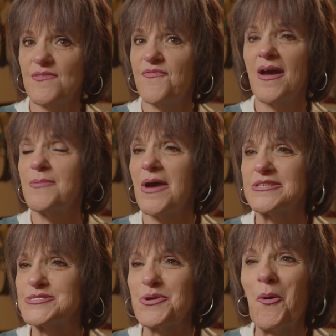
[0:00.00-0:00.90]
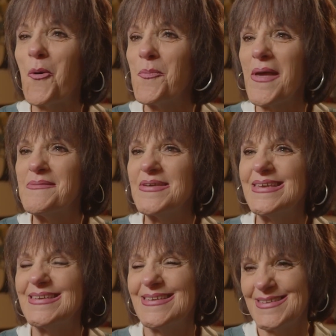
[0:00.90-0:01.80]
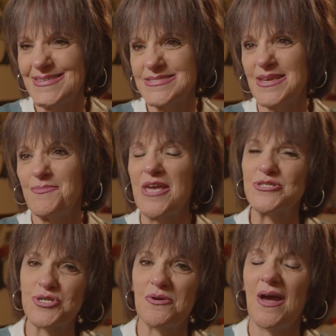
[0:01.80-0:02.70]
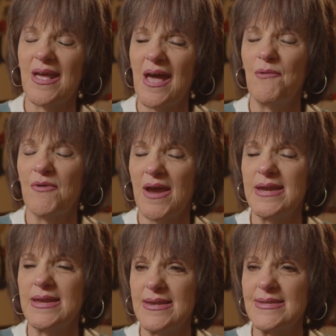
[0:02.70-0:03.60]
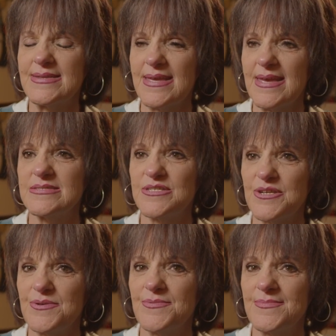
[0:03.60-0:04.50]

to find my soul maybe, to make sure I got where I needed to get to.